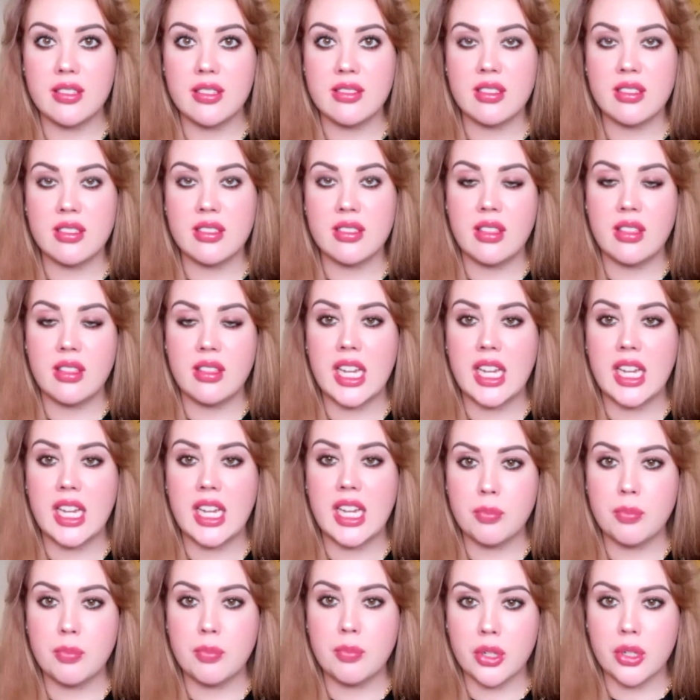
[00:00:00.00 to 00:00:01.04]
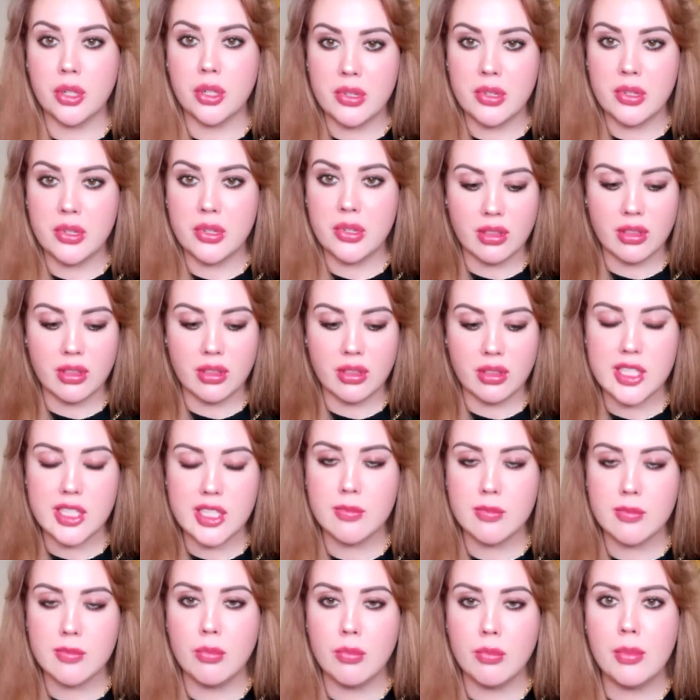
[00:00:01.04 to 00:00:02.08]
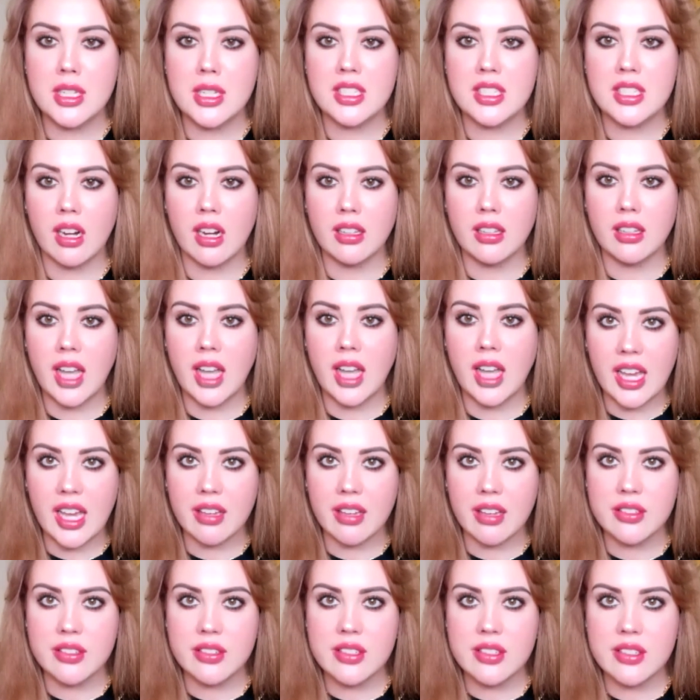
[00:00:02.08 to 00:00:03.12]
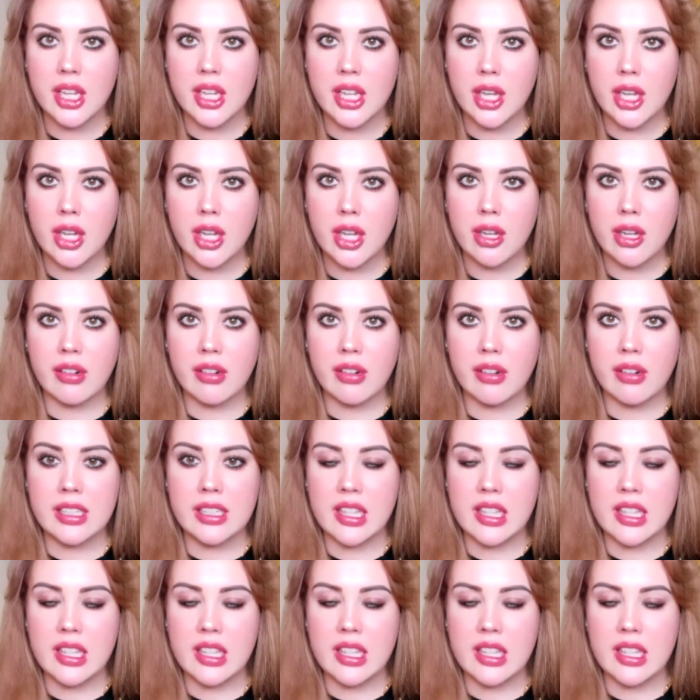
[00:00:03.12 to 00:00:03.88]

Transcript: to the next purpose or the next moment in our lives, right?